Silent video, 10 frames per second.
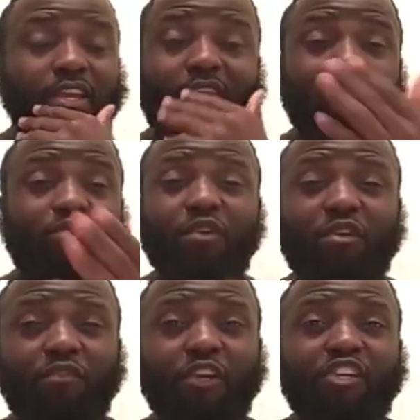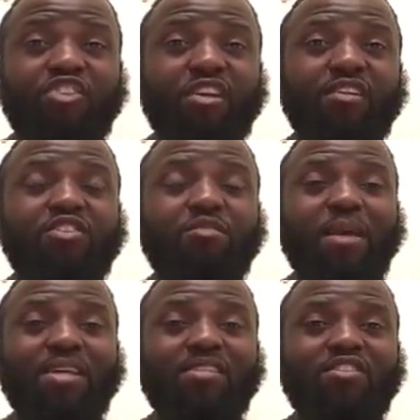Yes, feel free to share this
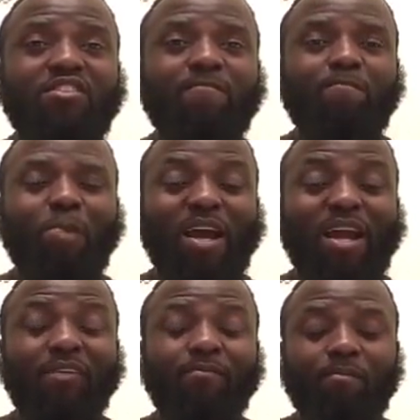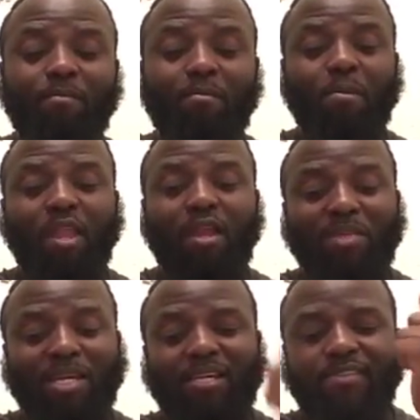message, right?
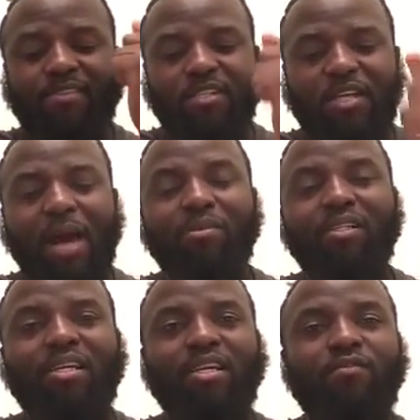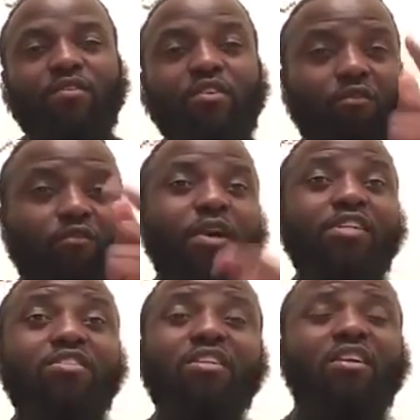Because I believe your
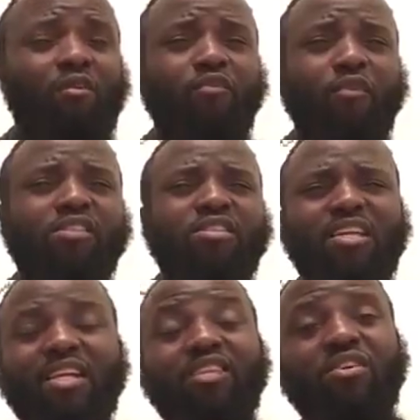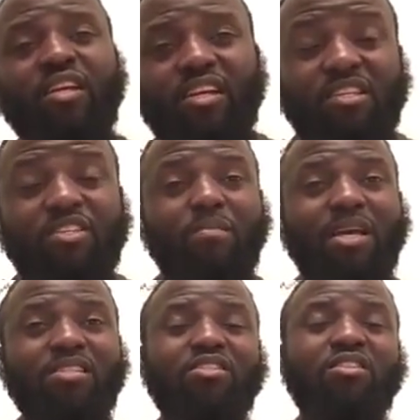friends and our friends, they need to hear this
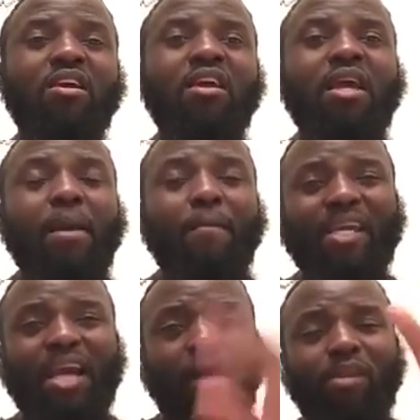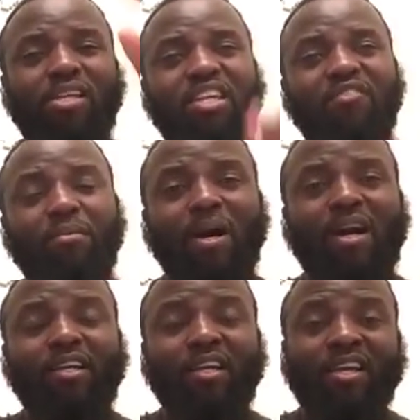message. May God bless
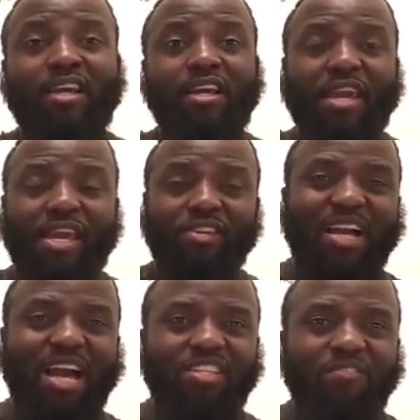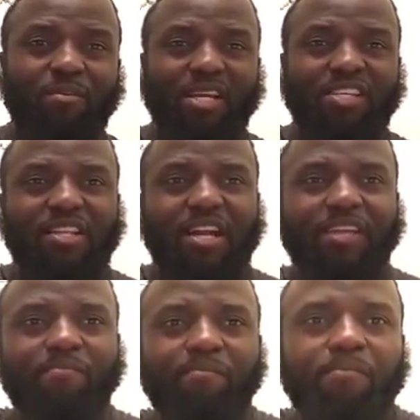everybody, and you guys have a blessed
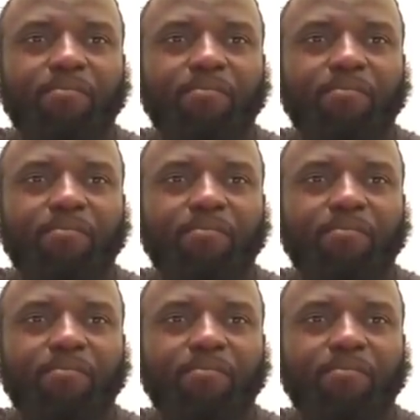night.